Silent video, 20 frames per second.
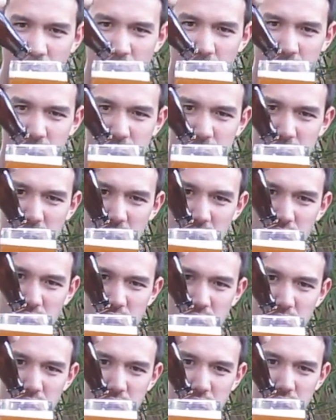Mark saying it
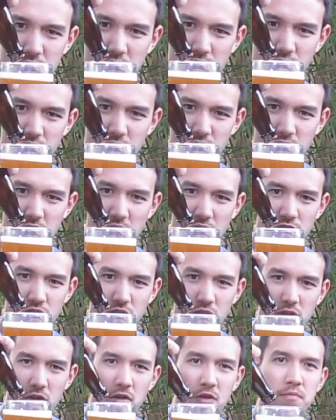wasn't much difference after